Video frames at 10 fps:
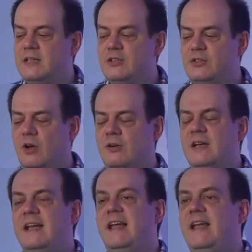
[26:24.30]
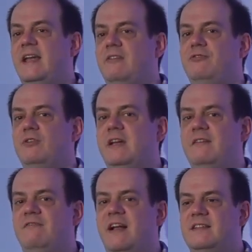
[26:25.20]
So if you
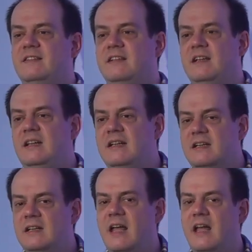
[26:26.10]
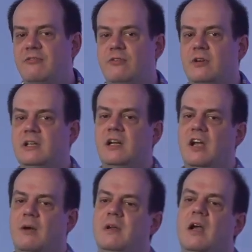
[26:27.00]
invest a little effort in
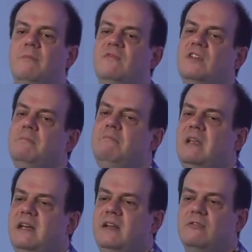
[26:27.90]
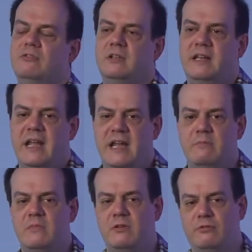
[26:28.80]
coming up with a meaningful
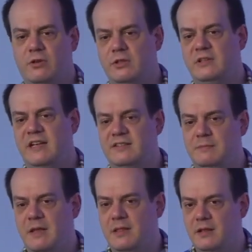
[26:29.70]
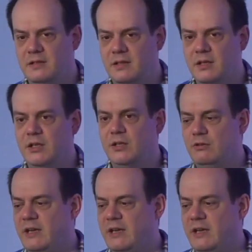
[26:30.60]
name for your test method, you